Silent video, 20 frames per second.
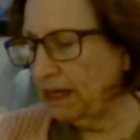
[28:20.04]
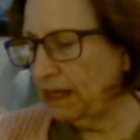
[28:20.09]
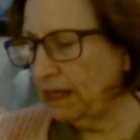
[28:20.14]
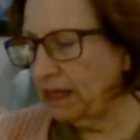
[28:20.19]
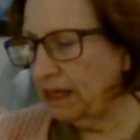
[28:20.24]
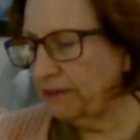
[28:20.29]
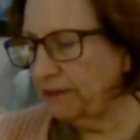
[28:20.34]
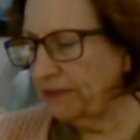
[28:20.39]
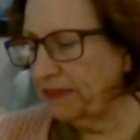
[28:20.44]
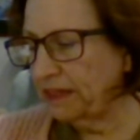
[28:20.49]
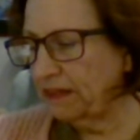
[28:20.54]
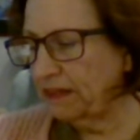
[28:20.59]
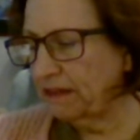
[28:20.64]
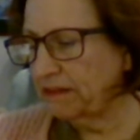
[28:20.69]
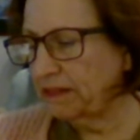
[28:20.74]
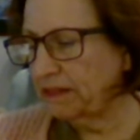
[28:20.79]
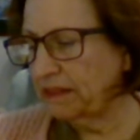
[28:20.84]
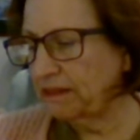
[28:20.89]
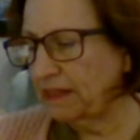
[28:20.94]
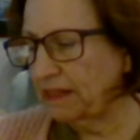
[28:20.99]
I
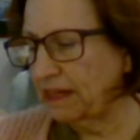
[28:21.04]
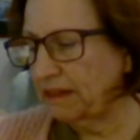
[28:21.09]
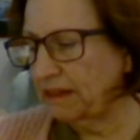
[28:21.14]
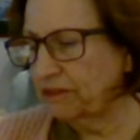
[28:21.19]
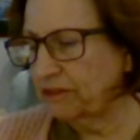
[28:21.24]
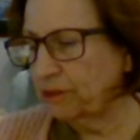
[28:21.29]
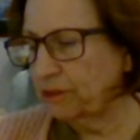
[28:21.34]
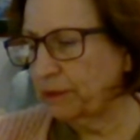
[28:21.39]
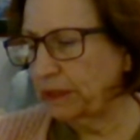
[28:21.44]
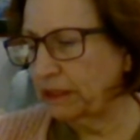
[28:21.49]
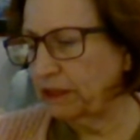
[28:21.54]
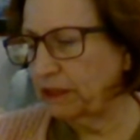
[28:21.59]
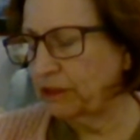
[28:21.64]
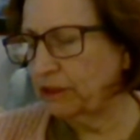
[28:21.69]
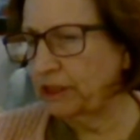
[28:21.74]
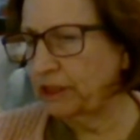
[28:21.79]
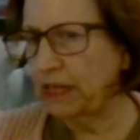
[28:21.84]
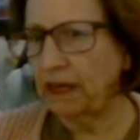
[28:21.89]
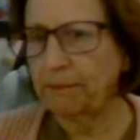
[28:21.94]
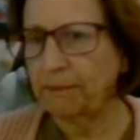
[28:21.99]
think that's really
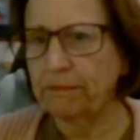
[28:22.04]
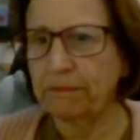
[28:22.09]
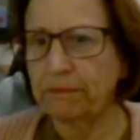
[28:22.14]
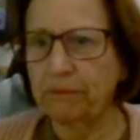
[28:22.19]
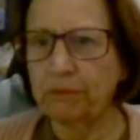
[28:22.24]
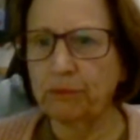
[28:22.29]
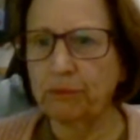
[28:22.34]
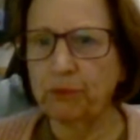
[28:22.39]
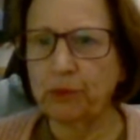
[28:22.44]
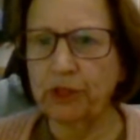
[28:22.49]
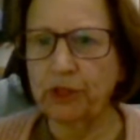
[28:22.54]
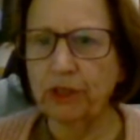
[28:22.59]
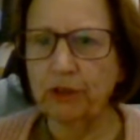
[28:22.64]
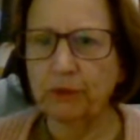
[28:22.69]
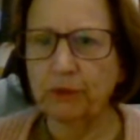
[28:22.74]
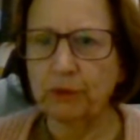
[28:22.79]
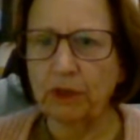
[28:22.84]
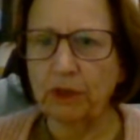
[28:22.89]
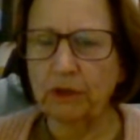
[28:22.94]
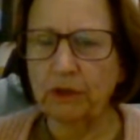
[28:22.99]
good. I want
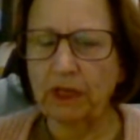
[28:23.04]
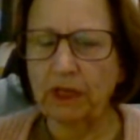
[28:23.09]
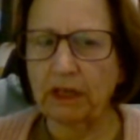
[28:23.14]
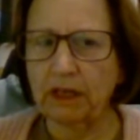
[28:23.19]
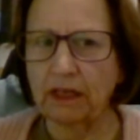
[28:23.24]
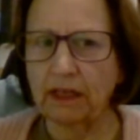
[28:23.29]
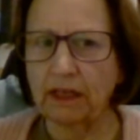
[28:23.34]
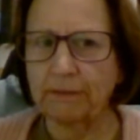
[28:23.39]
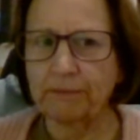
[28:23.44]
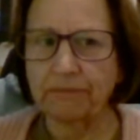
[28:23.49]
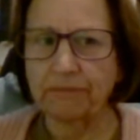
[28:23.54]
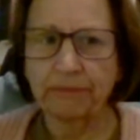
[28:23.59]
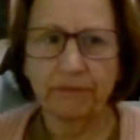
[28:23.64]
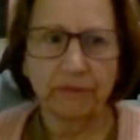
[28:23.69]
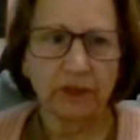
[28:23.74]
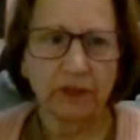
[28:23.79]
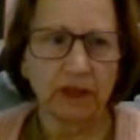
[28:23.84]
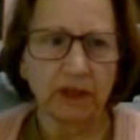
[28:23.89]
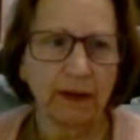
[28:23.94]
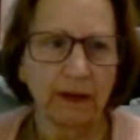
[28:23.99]
to
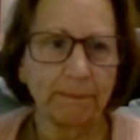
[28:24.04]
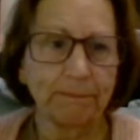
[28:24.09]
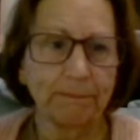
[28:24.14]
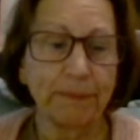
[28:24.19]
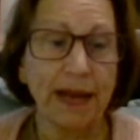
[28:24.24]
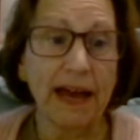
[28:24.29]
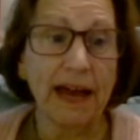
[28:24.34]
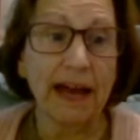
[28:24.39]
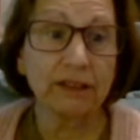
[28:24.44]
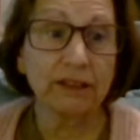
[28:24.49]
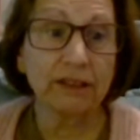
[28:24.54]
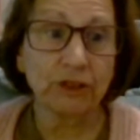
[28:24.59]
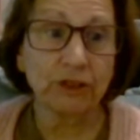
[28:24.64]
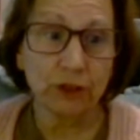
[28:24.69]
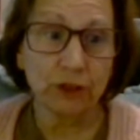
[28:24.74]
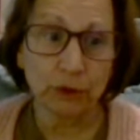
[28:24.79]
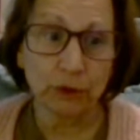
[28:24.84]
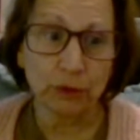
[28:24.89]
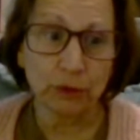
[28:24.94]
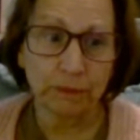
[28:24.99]
come back
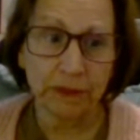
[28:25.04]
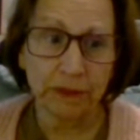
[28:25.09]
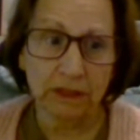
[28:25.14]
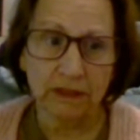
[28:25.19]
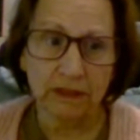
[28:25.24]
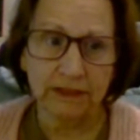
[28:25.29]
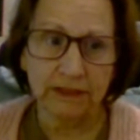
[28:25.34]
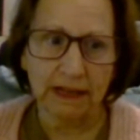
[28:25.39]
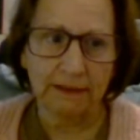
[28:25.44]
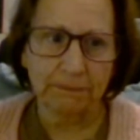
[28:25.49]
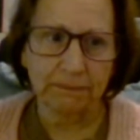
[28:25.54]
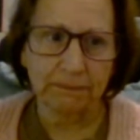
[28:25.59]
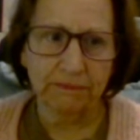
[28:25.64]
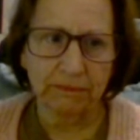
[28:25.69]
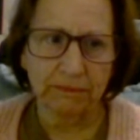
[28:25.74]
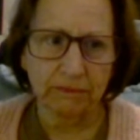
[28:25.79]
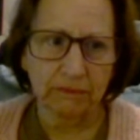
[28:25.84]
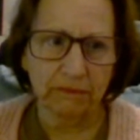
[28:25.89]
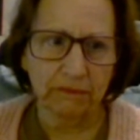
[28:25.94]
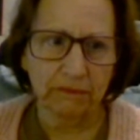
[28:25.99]
to, because I'm
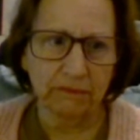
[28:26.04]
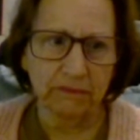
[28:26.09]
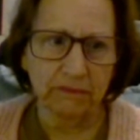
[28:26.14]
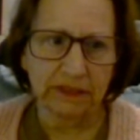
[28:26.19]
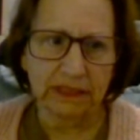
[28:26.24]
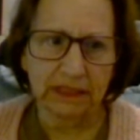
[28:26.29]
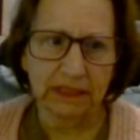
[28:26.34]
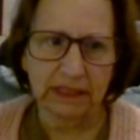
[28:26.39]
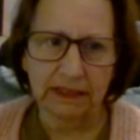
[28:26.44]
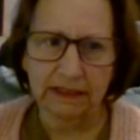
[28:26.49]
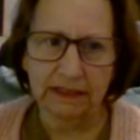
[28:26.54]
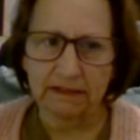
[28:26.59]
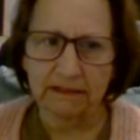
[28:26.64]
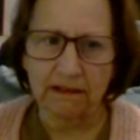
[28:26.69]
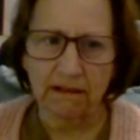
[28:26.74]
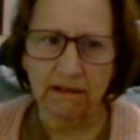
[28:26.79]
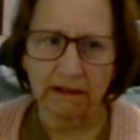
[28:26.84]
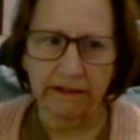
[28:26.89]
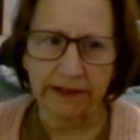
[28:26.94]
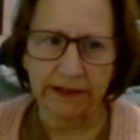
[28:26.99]
seeing the
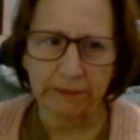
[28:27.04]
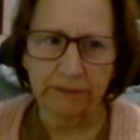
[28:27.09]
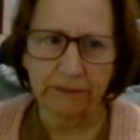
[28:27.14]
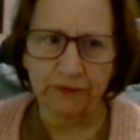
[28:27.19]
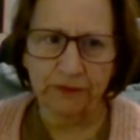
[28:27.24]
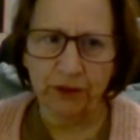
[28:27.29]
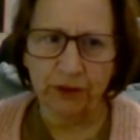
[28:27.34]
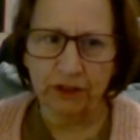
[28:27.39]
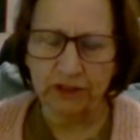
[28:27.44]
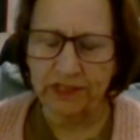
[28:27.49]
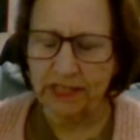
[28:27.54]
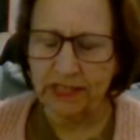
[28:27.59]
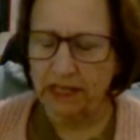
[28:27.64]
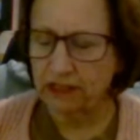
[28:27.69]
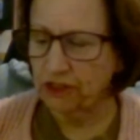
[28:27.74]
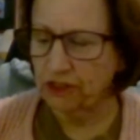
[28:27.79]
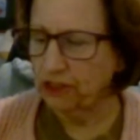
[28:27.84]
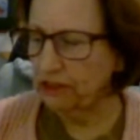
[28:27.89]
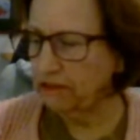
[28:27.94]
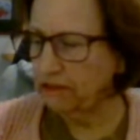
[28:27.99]
time for our
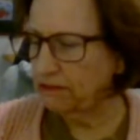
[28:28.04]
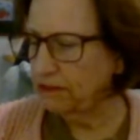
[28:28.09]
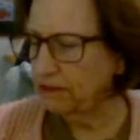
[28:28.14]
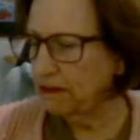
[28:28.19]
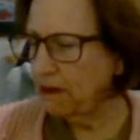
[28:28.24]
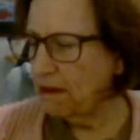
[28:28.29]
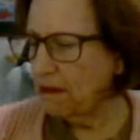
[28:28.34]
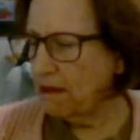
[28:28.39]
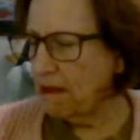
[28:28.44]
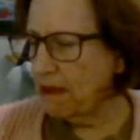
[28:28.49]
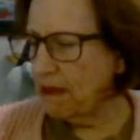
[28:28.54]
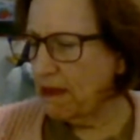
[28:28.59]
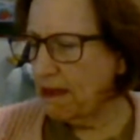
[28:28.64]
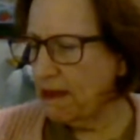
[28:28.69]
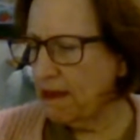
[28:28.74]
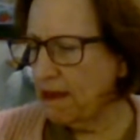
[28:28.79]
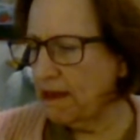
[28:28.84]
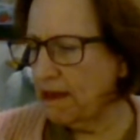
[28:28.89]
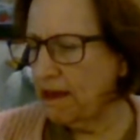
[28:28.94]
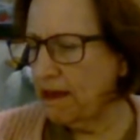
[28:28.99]
session,
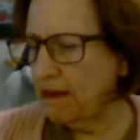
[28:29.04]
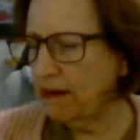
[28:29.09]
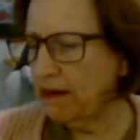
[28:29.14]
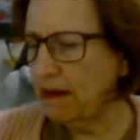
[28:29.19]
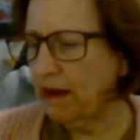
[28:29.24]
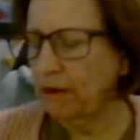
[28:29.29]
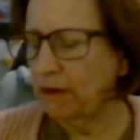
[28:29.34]
and okay.